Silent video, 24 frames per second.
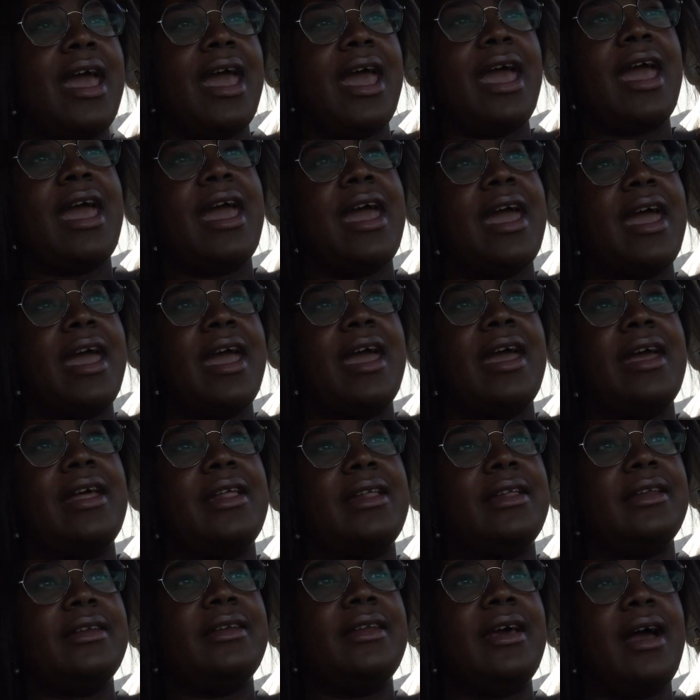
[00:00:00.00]

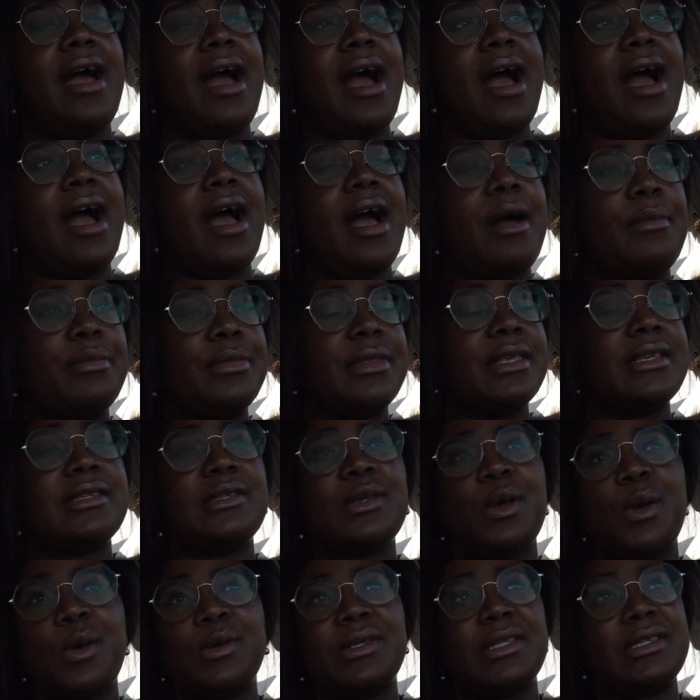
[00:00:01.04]
and this
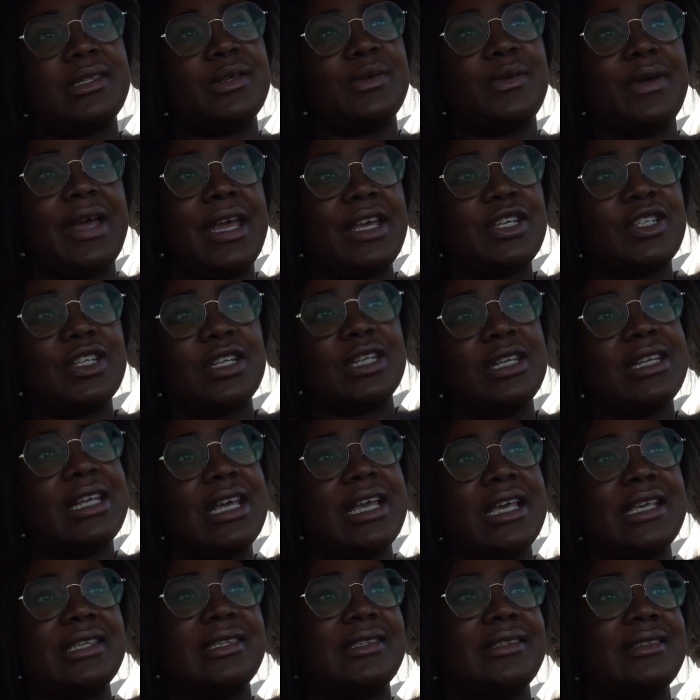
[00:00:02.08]
whole situation
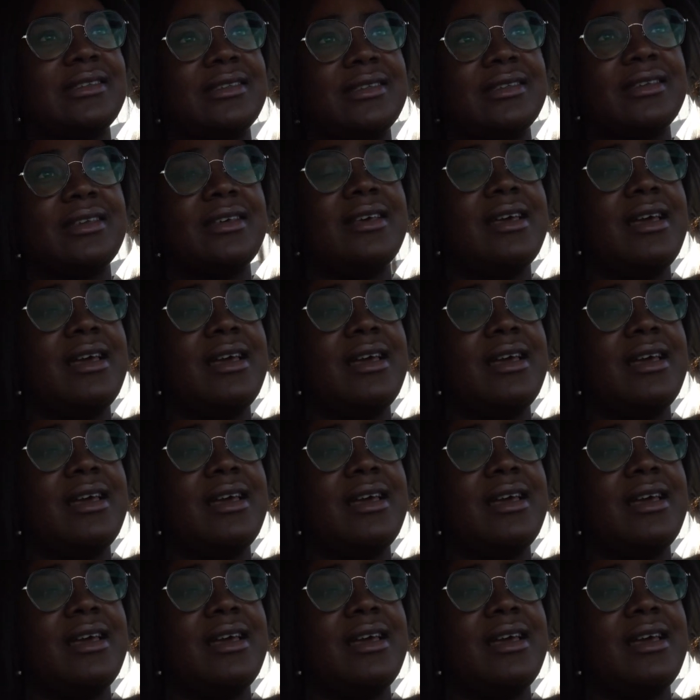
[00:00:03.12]
is